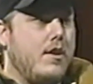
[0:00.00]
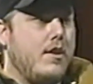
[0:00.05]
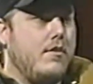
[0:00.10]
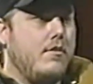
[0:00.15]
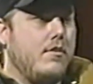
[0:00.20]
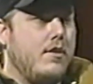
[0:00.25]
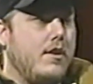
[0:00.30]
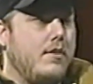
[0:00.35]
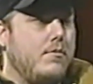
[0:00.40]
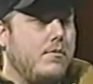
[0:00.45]
I
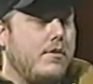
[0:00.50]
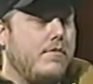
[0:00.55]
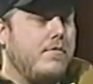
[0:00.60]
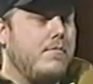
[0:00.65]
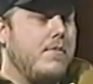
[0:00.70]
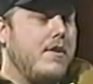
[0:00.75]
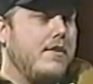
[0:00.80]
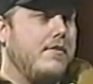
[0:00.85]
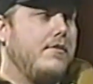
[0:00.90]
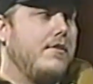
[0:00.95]
don't. I work for
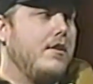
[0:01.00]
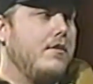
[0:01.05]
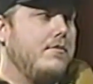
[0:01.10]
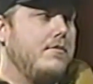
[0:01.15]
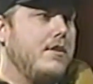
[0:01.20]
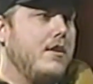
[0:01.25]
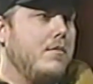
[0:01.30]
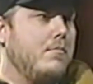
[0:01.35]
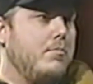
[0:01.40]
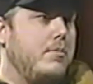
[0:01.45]
myself
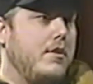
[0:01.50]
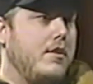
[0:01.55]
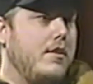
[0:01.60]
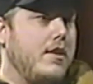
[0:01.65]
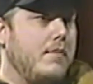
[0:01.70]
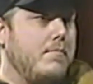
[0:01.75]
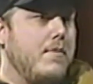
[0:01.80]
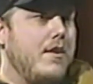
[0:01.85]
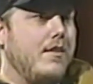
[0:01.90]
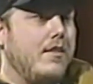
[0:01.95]
now, but
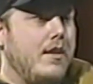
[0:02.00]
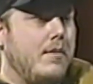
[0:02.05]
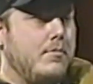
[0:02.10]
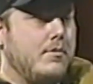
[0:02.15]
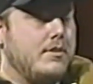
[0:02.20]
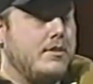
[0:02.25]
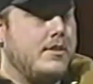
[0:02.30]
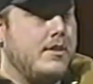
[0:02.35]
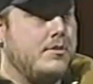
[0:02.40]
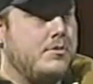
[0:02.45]
like my
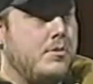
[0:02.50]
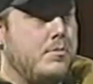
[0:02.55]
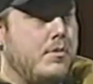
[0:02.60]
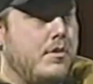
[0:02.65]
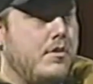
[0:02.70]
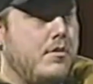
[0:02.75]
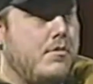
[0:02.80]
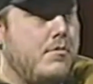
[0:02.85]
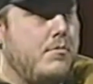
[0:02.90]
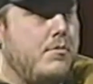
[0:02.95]
label's
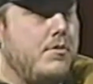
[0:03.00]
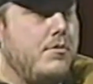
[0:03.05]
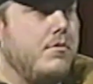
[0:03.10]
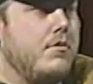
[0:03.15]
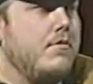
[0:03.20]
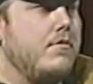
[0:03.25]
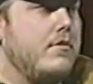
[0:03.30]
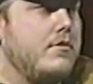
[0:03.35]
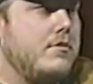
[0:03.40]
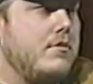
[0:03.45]
distributed through
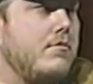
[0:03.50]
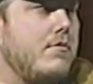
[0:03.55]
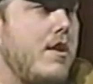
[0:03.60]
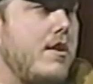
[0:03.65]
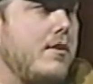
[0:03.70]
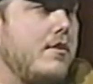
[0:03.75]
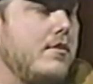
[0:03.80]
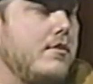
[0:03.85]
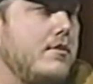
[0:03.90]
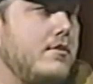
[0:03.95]
Universal
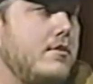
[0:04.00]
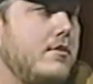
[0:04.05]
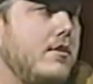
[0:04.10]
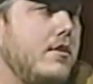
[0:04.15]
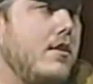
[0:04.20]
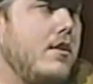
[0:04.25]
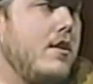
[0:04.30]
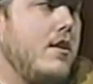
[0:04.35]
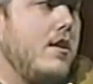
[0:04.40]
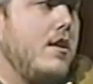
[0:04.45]
Records.
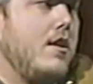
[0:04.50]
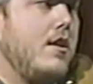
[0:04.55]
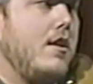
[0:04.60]
So